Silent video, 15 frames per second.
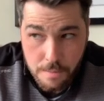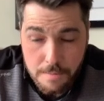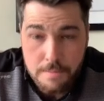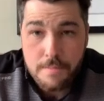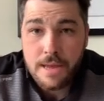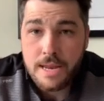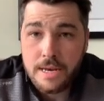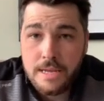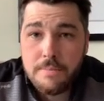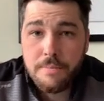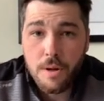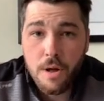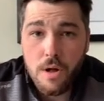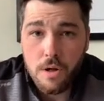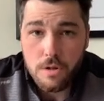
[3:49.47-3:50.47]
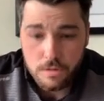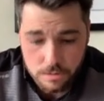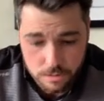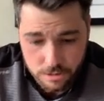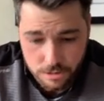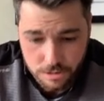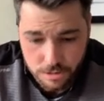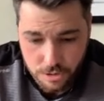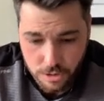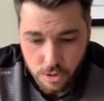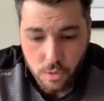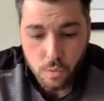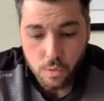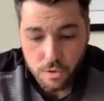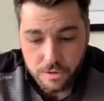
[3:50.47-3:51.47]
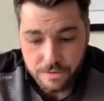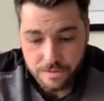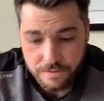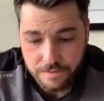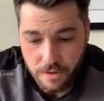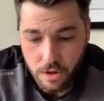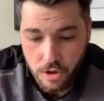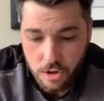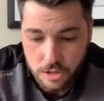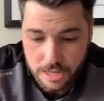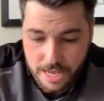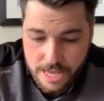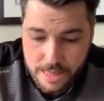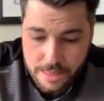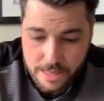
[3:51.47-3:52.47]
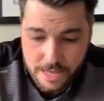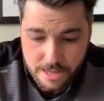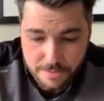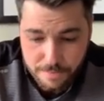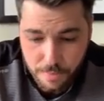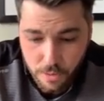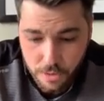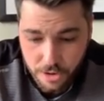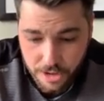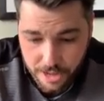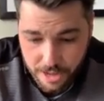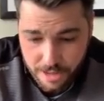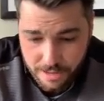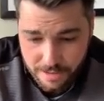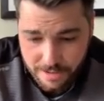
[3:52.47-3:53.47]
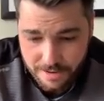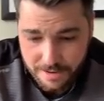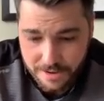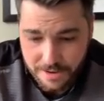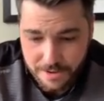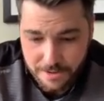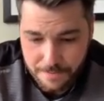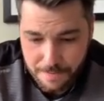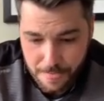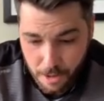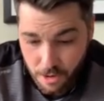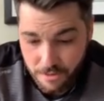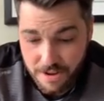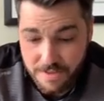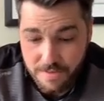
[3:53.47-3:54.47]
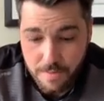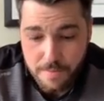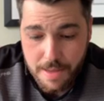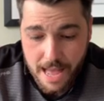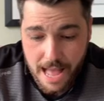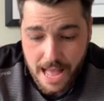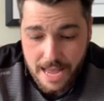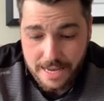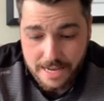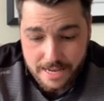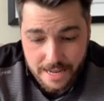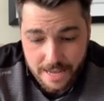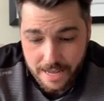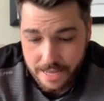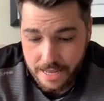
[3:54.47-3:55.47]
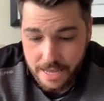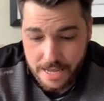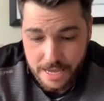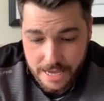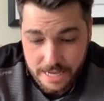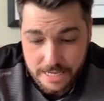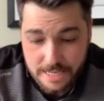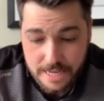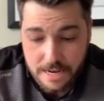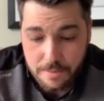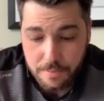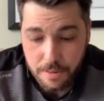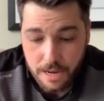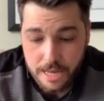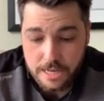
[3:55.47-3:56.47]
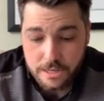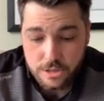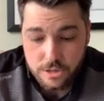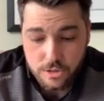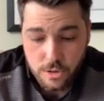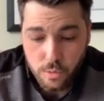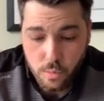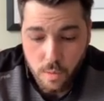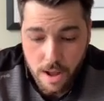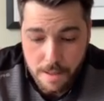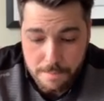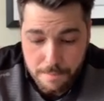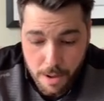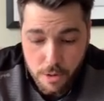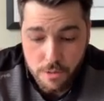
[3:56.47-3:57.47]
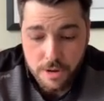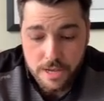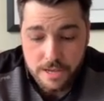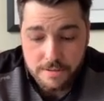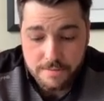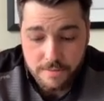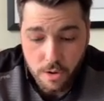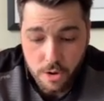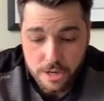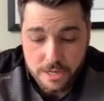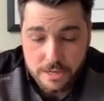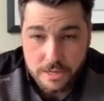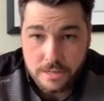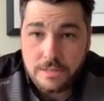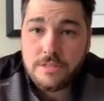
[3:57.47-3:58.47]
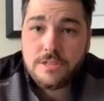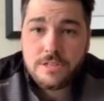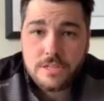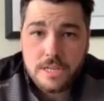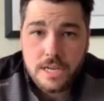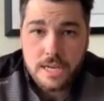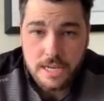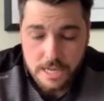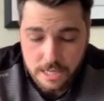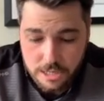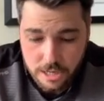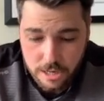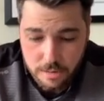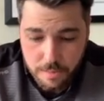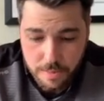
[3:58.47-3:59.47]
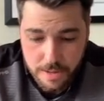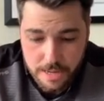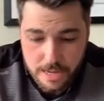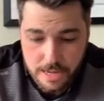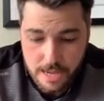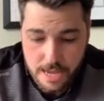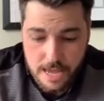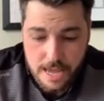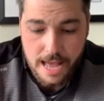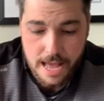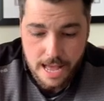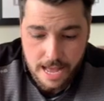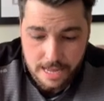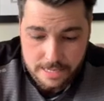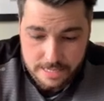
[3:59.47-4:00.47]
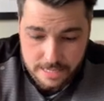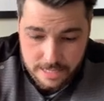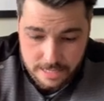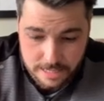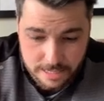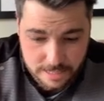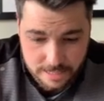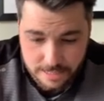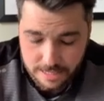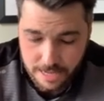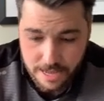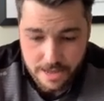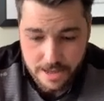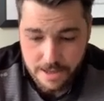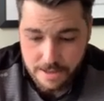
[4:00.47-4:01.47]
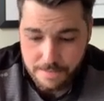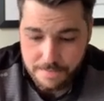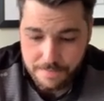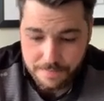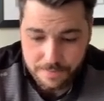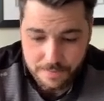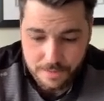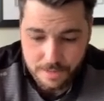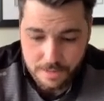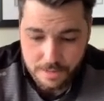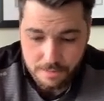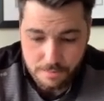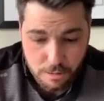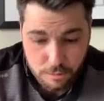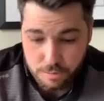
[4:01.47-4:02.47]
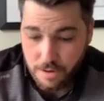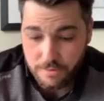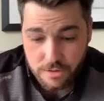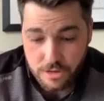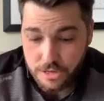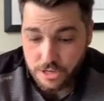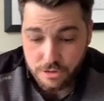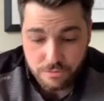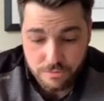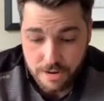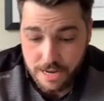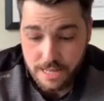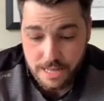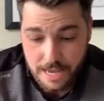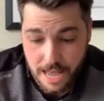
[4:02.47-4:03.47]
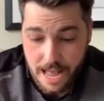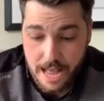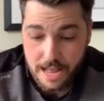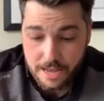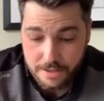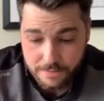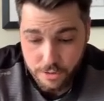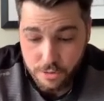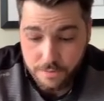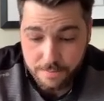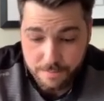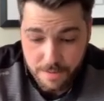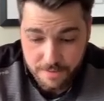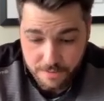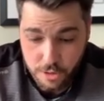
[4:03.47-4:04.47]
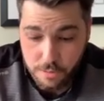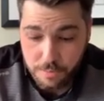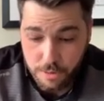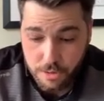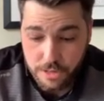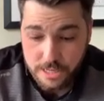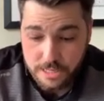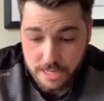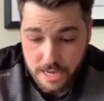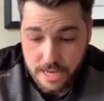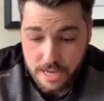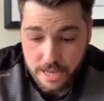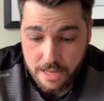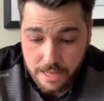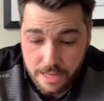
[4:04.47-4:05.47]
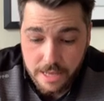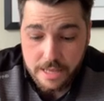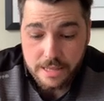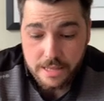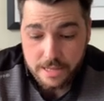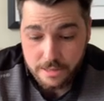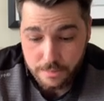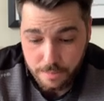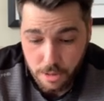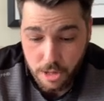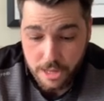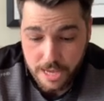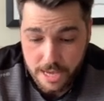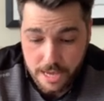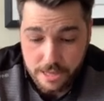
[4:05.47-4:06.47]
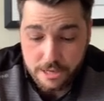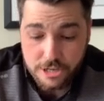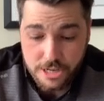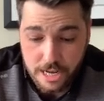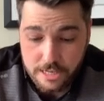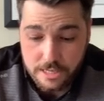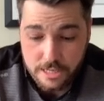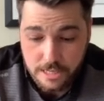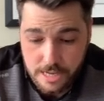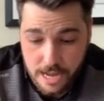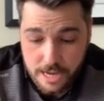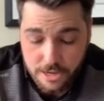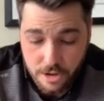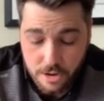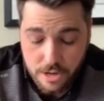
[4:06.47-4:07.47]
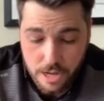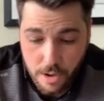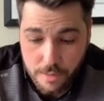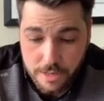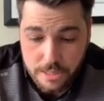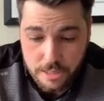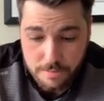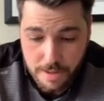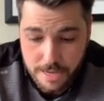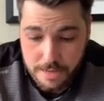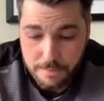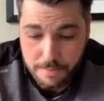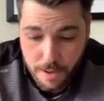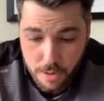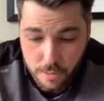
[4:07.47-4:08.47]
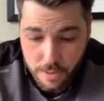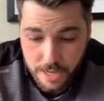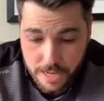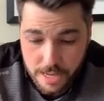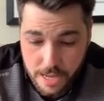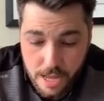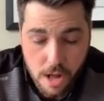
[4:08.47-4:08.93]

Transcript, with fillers: many balls would fall in this bunker, or even behind it. It's in a place where bogey avoidance is going to be at its um, most prevalent. You really are. If you if you put this here, the ball here, the chances are you're going to make bogey.